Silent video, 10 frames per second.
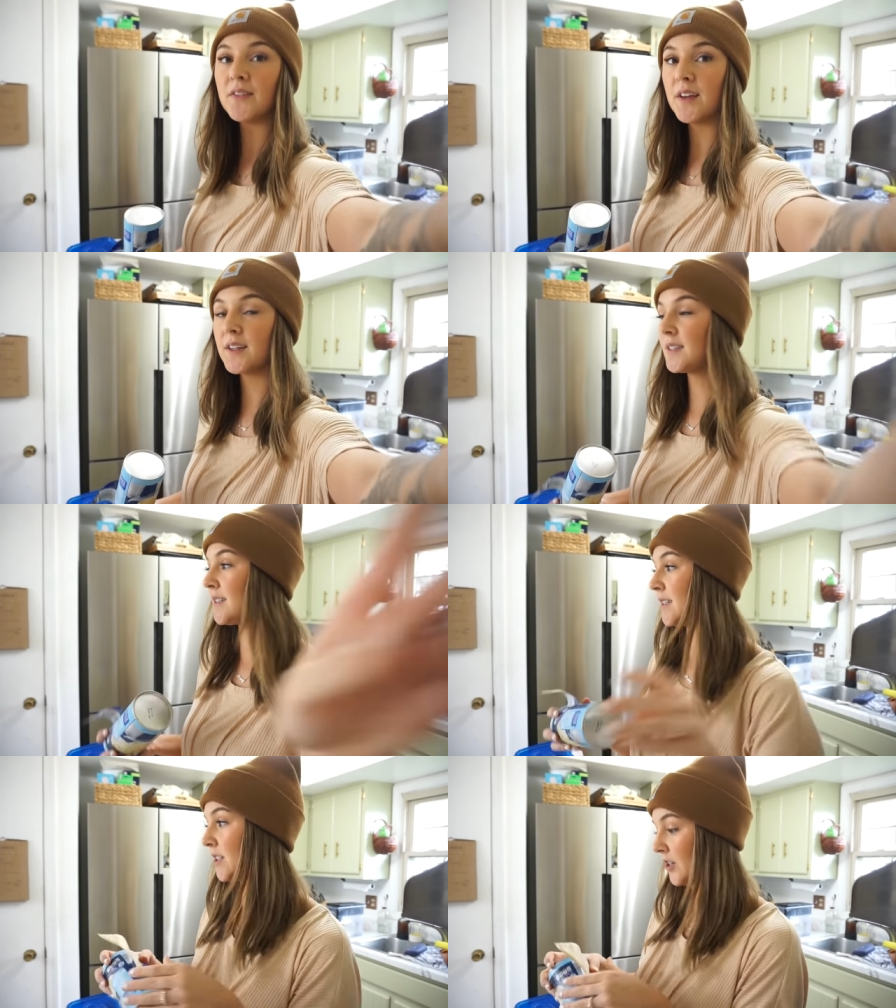
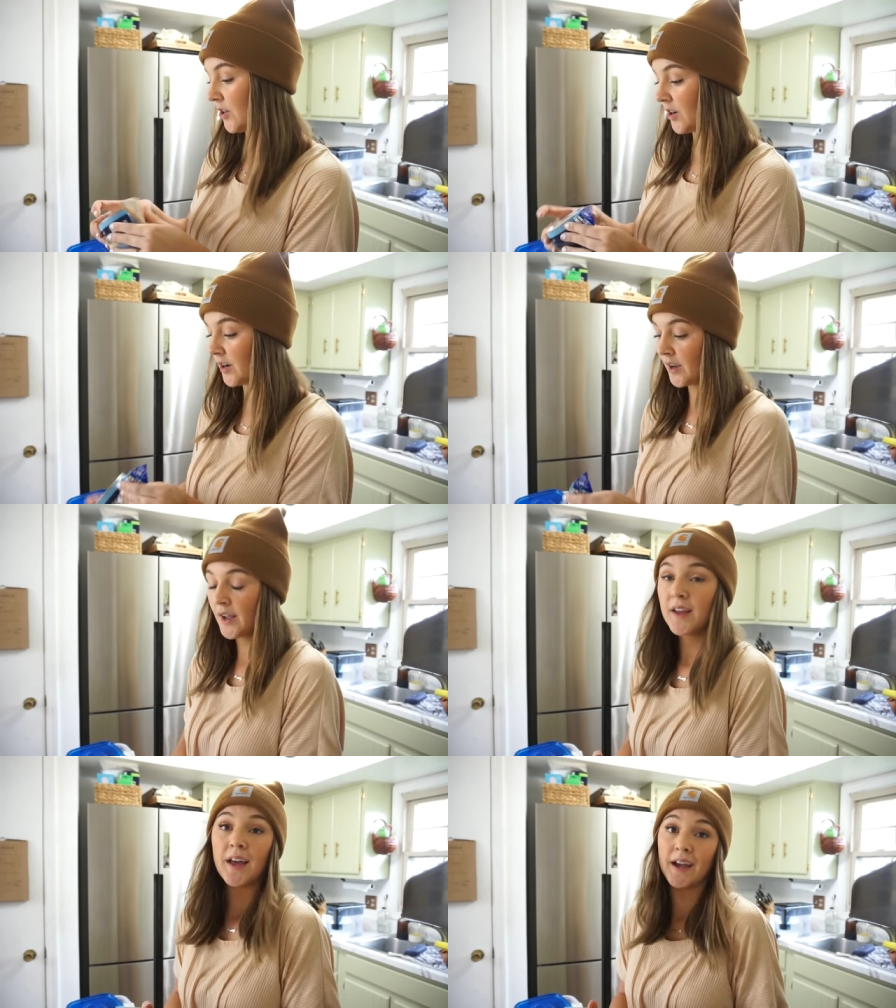this dinner
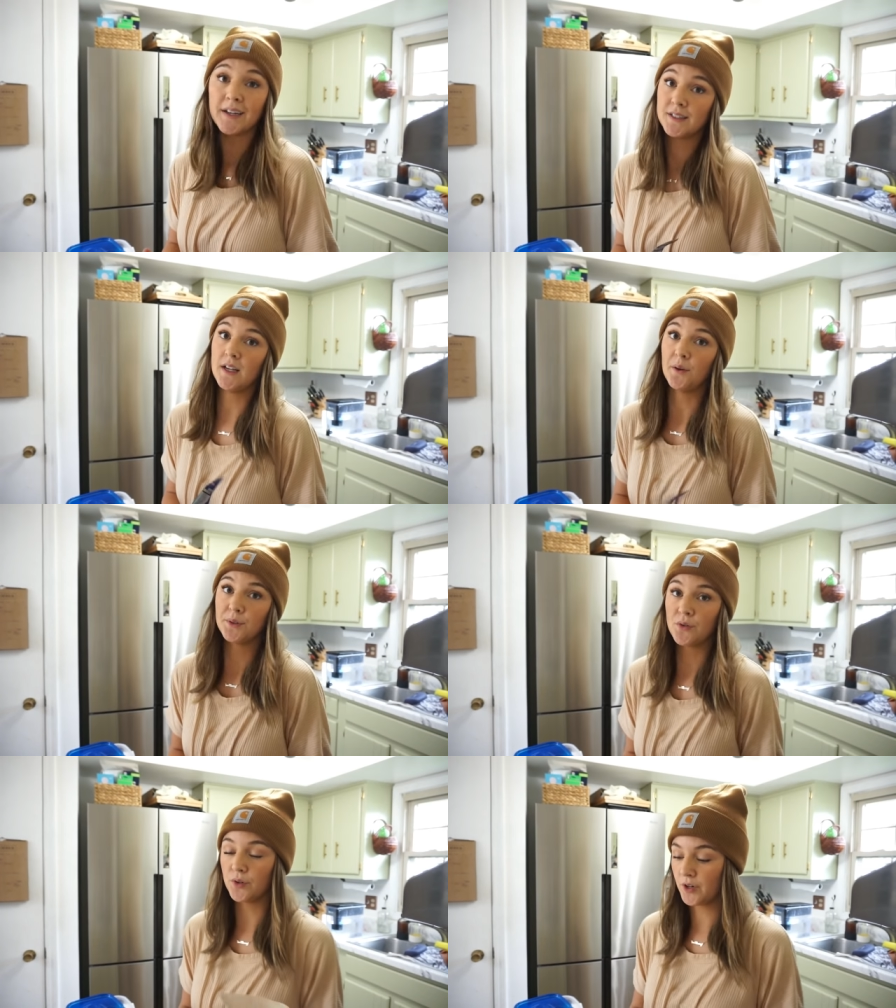as I
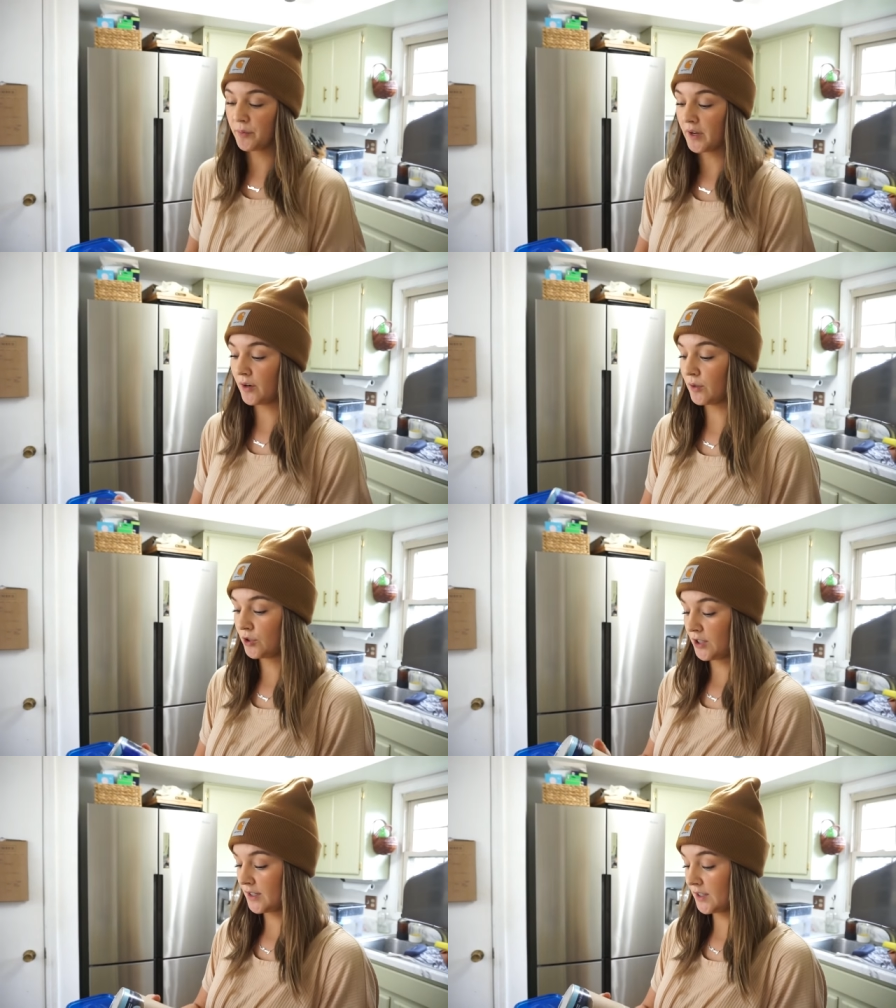was ordering my
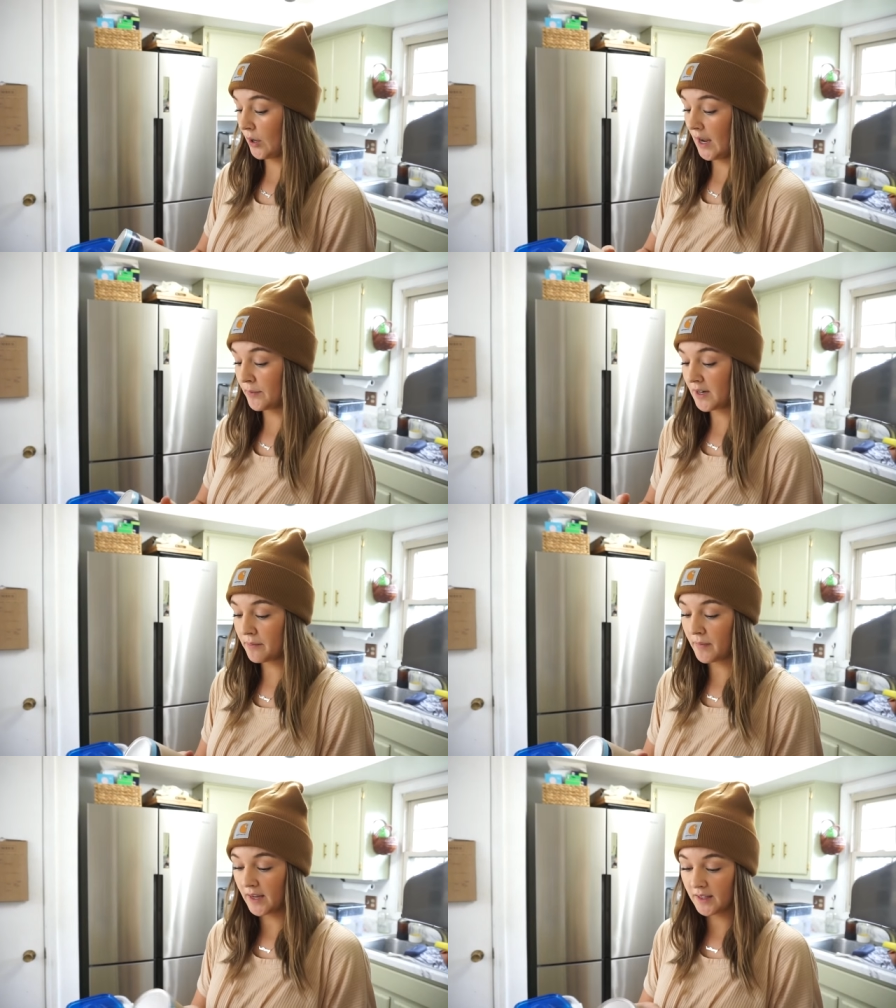groceries. So I'm going to
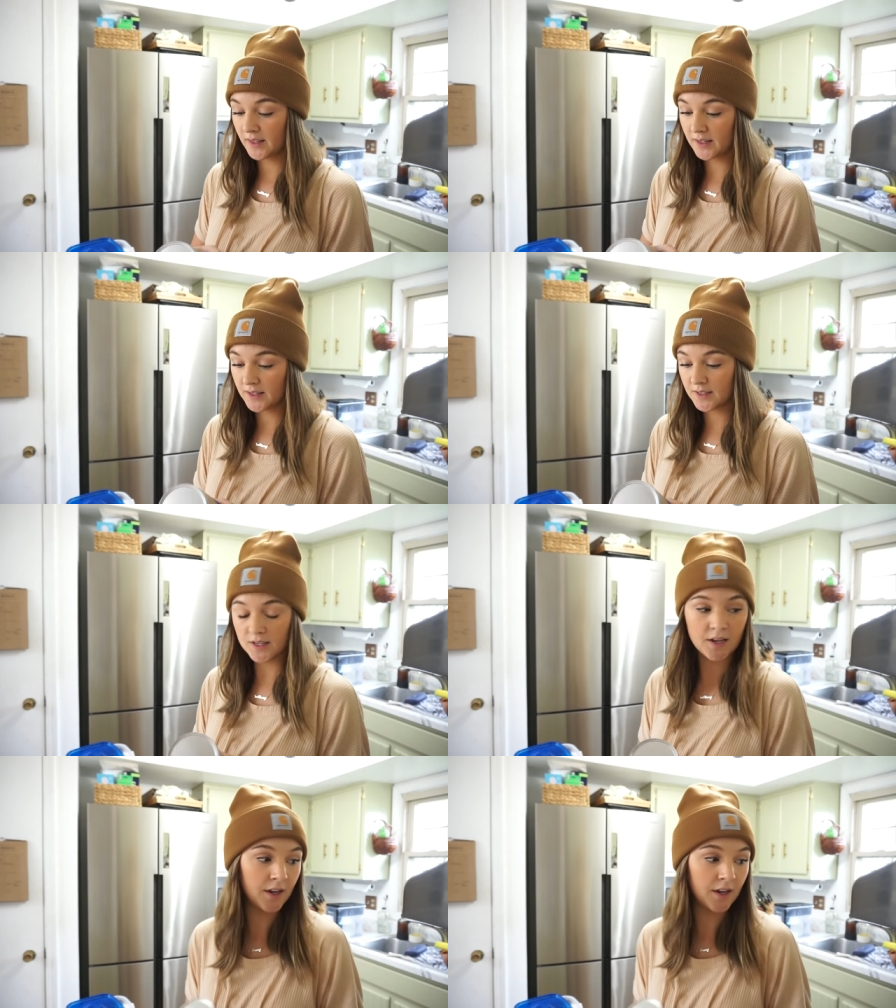make this.